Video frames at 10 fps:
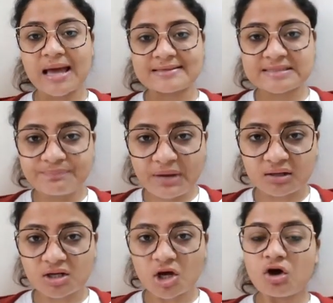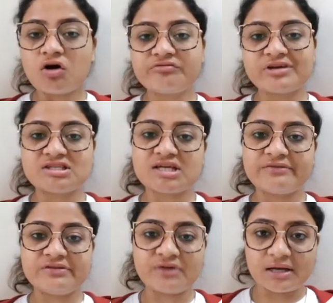aspect of
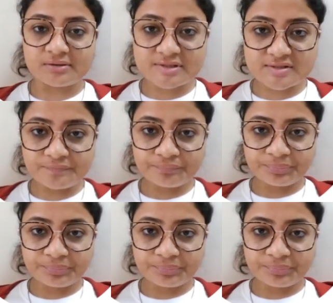HIV virus.